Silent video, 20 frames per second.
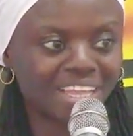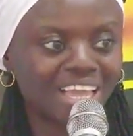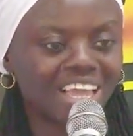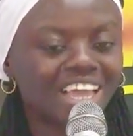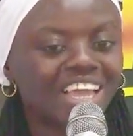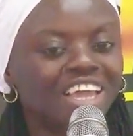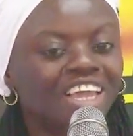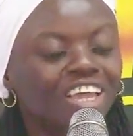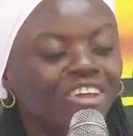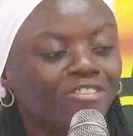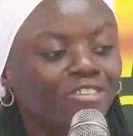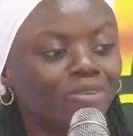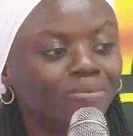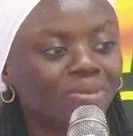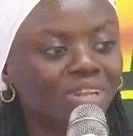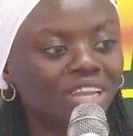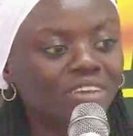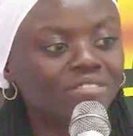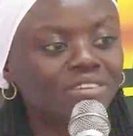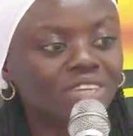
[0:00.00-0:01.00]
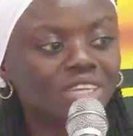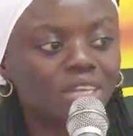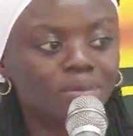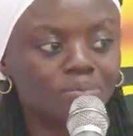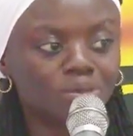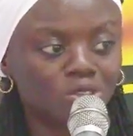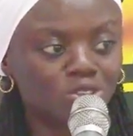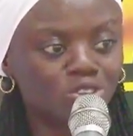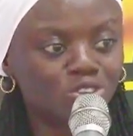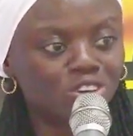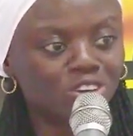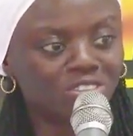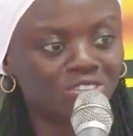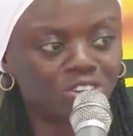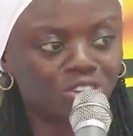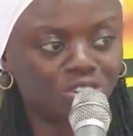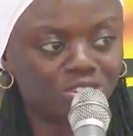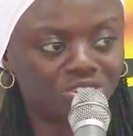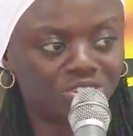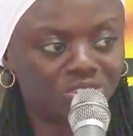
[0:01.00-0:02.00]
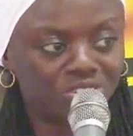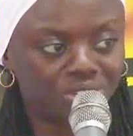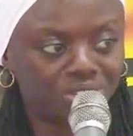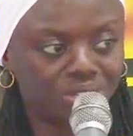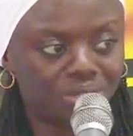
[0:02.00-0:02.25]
If you believe in the beauty of your dream,